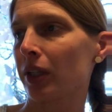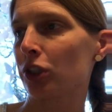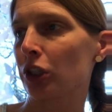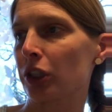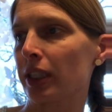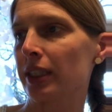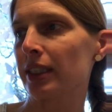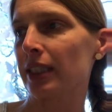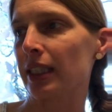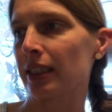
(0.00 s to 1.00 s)
She couldn't
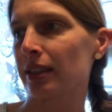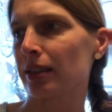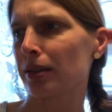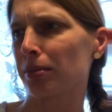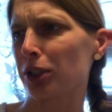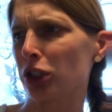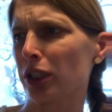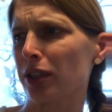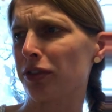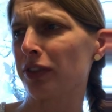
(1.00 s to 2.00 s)
see it, but she
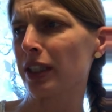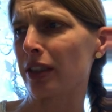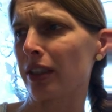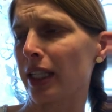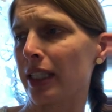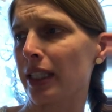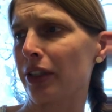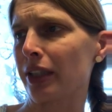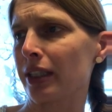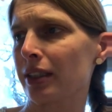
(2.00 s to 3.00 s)
could feel and
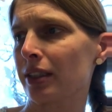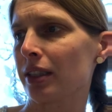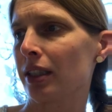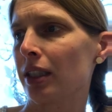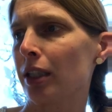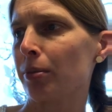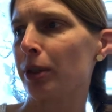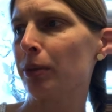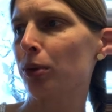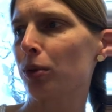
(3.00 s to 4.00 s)
hear it.
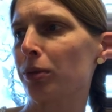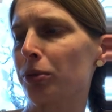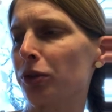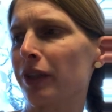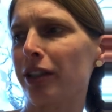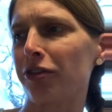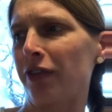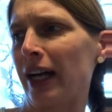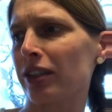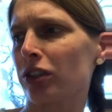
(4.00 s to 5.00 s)
People were moving
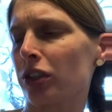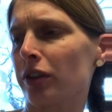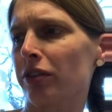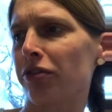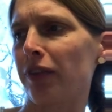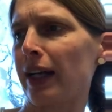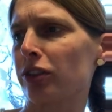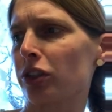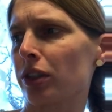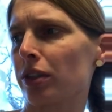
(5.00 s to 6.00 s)
faster and
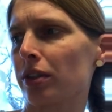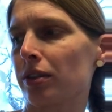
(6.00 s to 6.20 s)
faster.